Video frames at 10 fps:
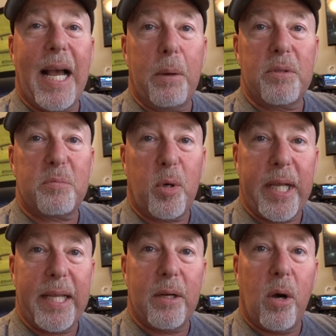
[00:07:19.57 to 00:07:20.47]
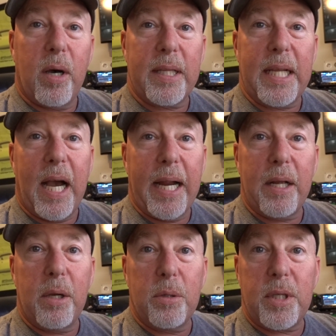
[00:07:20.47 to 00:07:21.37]
I was playing on the
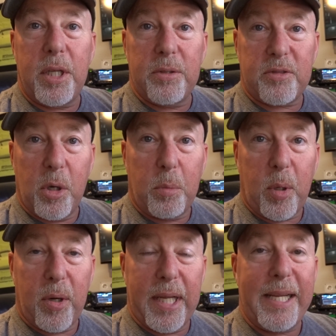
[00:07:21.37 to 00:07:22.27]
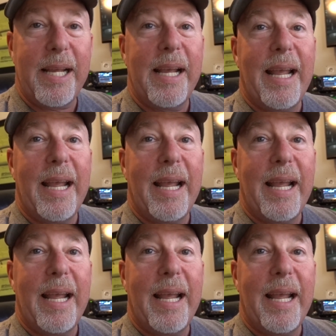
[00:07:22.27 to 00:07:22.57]
Idaho QSO party,